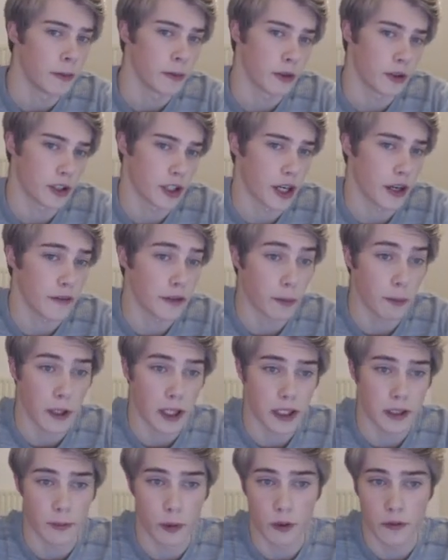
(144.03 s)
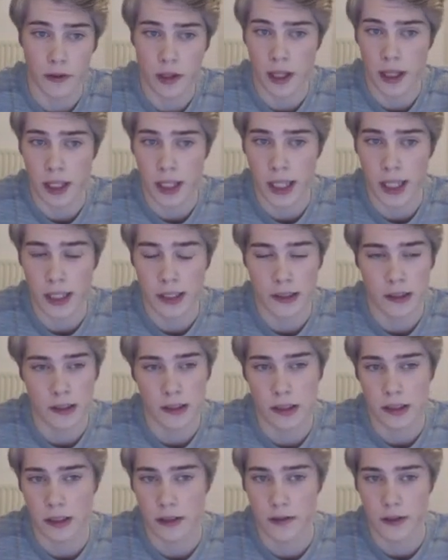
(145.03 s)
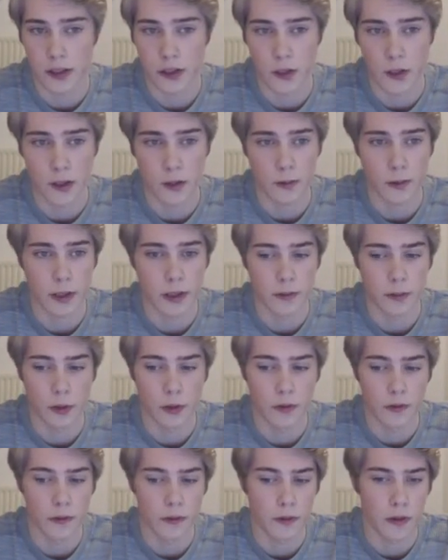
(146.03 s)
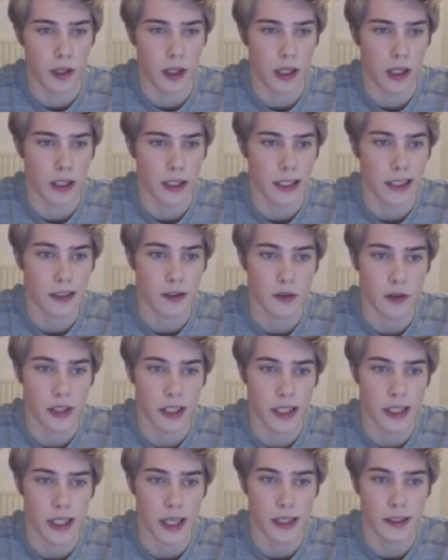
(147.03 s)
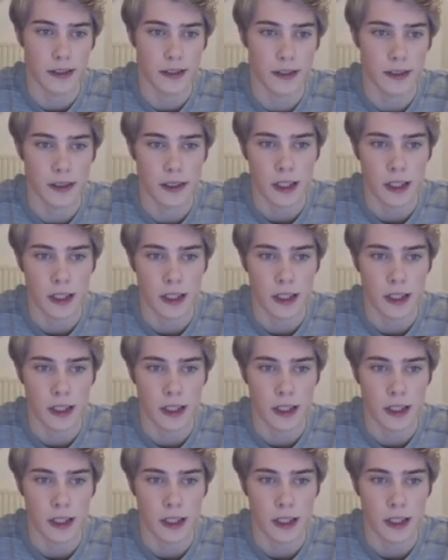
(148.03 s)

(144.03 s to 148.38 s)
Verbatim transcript: because you have to play the move king e8 if you start with the move uh, king to d8